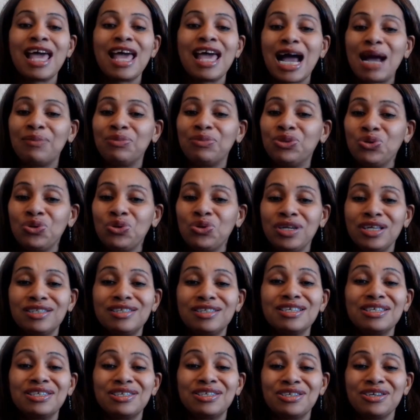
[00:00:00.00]
I'm doing it
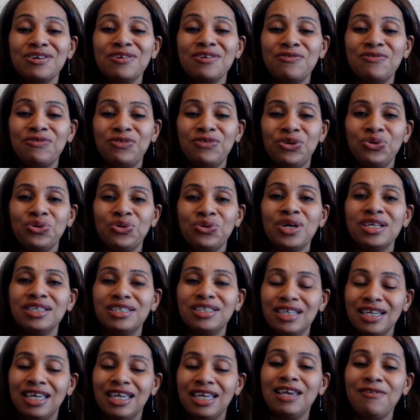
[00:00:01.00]
to serve you,
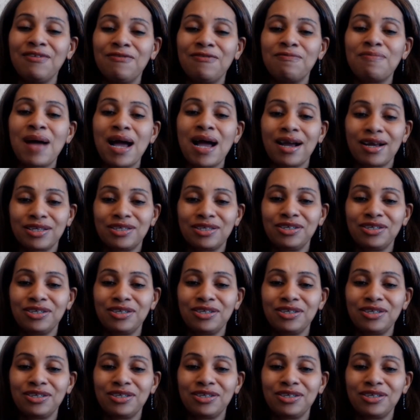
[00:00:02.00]
to give back